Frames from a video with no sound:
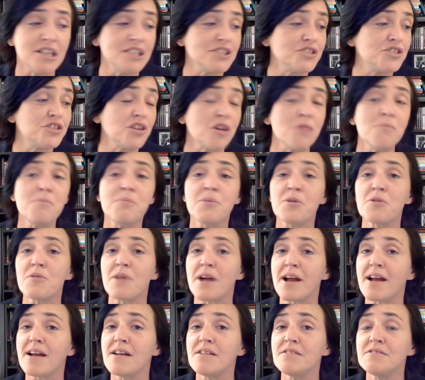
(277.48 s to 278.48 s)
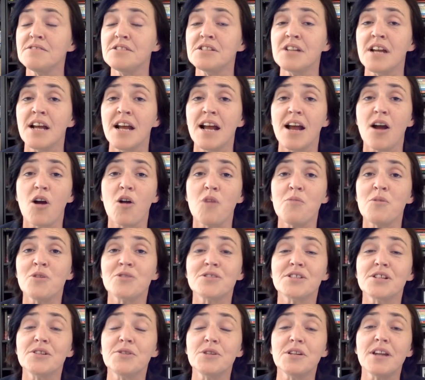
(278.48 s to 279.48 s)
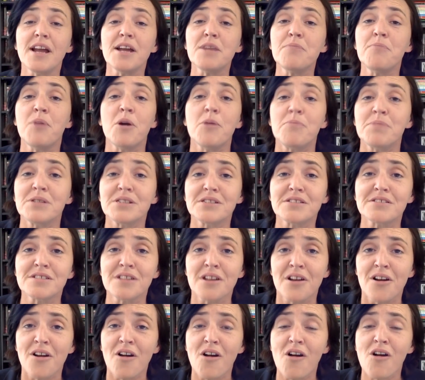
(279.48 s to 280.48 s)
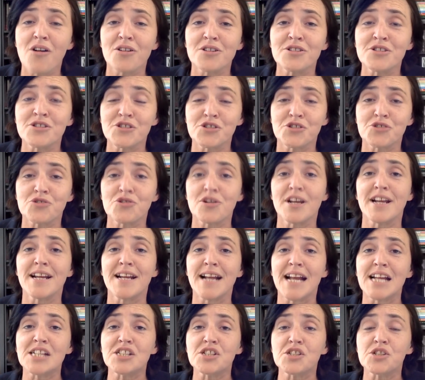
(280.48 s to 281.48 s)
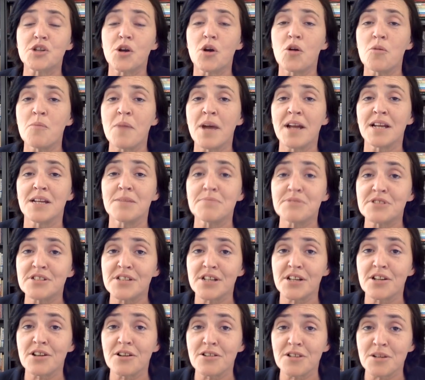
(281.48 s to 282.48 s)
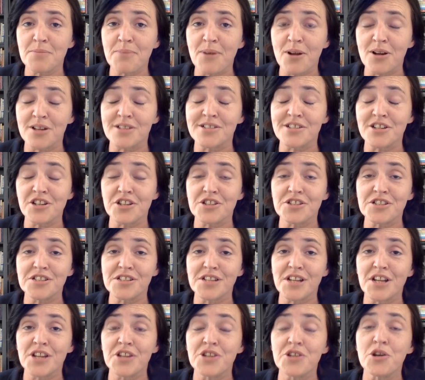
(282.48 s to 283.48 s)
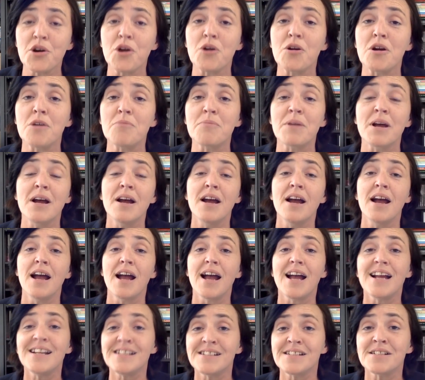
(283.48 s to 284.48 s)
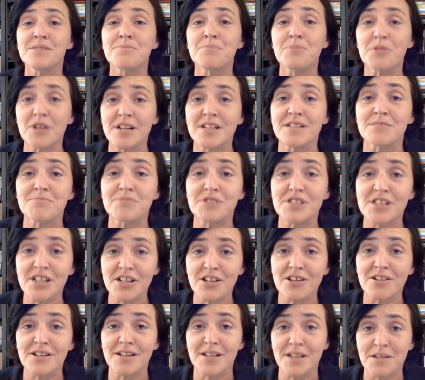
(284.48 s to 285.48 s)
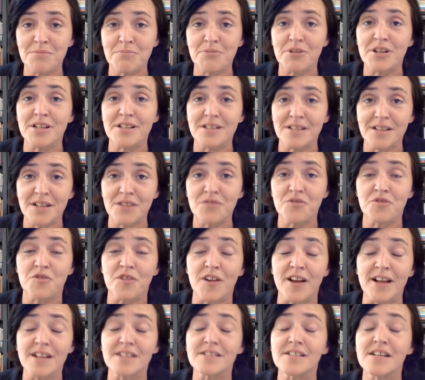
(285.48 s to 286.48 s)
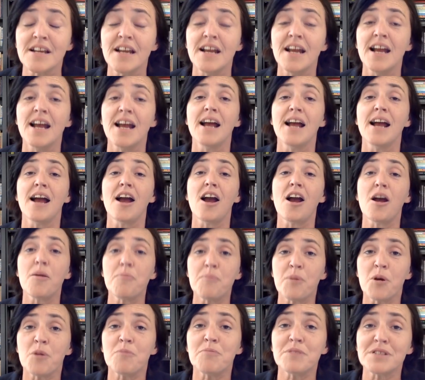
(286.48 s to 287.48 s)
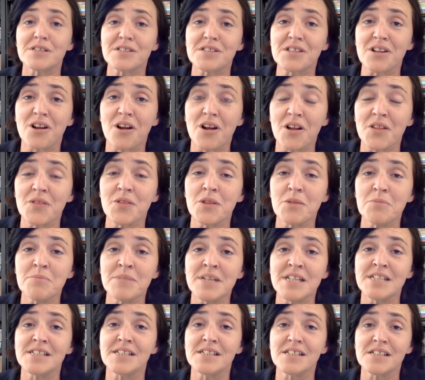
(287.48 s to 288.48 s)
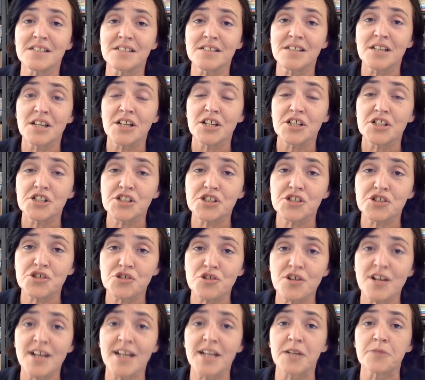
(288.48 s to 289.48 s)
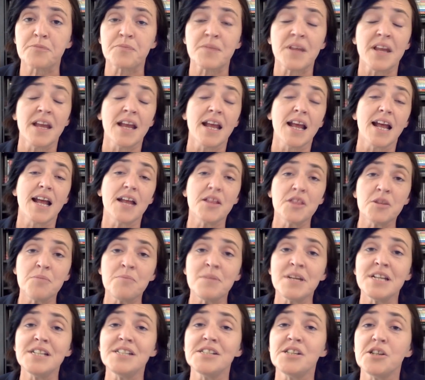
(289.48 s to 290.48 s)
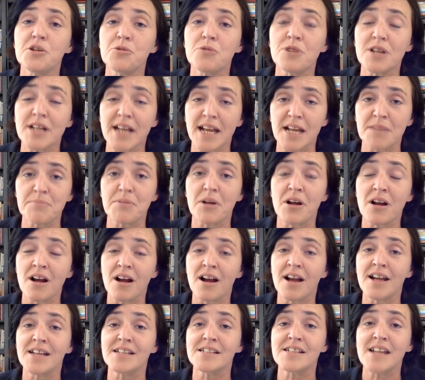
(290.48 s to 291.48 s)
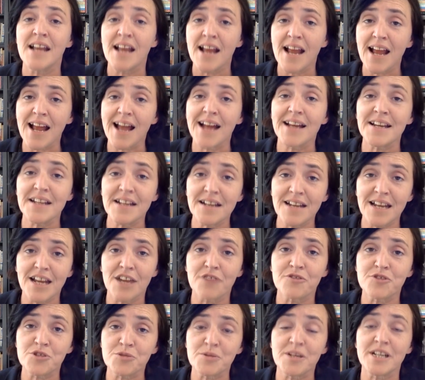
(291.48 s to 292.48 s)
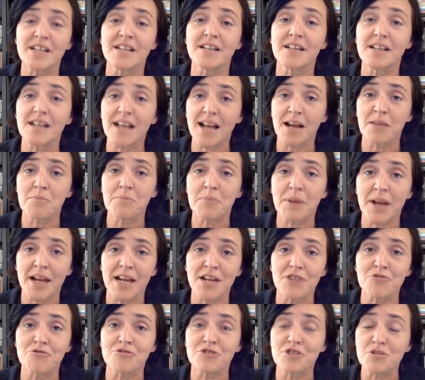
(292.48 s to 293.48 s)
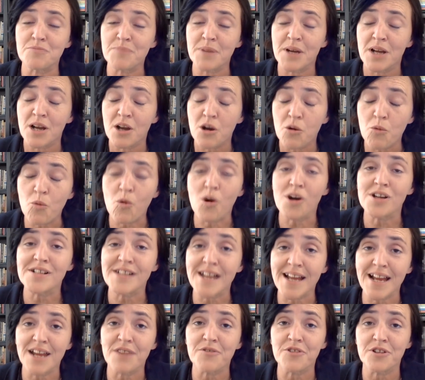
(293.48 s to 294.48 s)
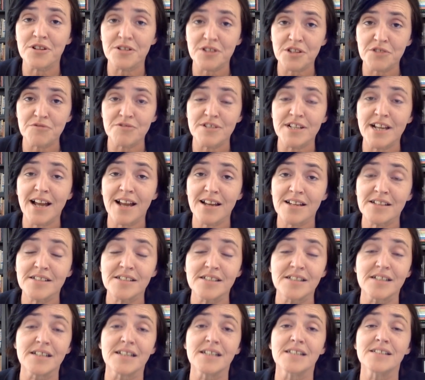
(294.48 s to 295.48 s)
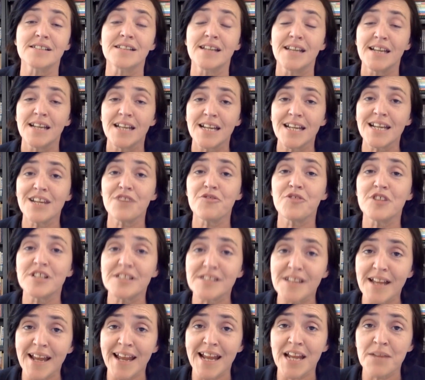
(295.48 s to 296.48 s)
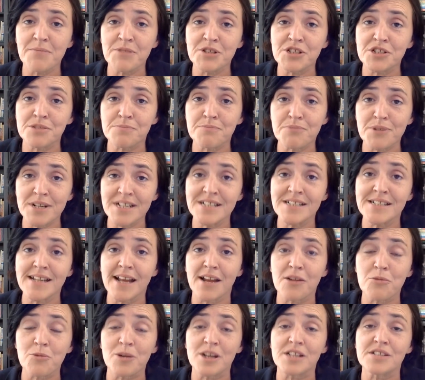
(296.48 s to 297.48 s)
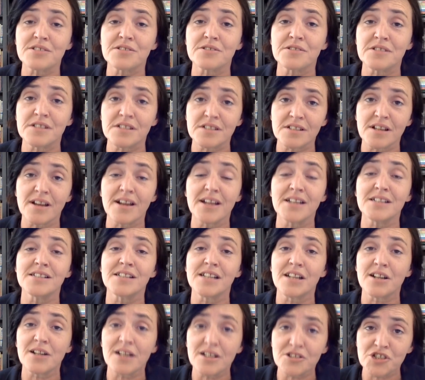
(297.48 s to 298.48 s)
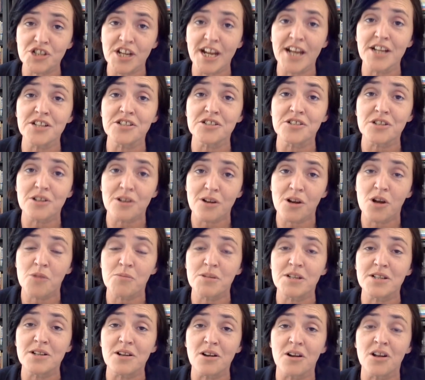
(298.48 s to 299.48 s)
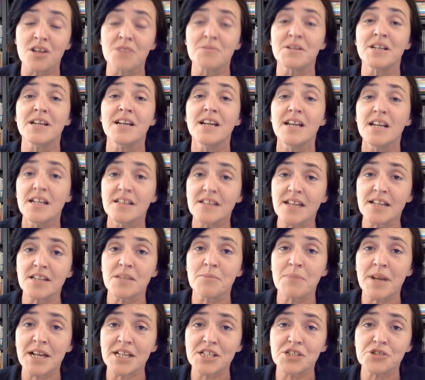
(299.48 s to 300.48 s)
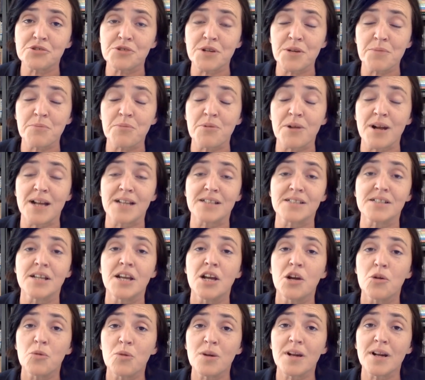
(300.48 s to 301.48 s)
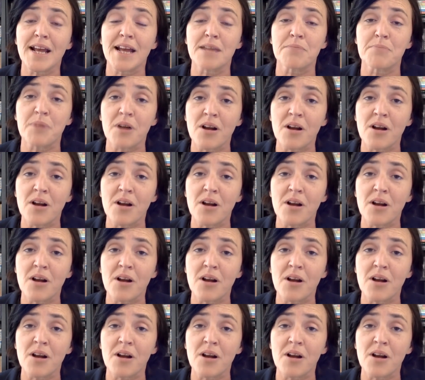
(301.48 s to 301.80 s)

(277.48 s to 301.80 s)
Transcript: jump around almost like puppets on a string, as so many, particularly politicians in Europe and in Britain, particularly in Britain, in fact, are puppets on the media's string. And the media will get behind any left-wing campaign group, whatever the reality is. If its aim is to bring down Western society and change the global economy, then the mainstream press will get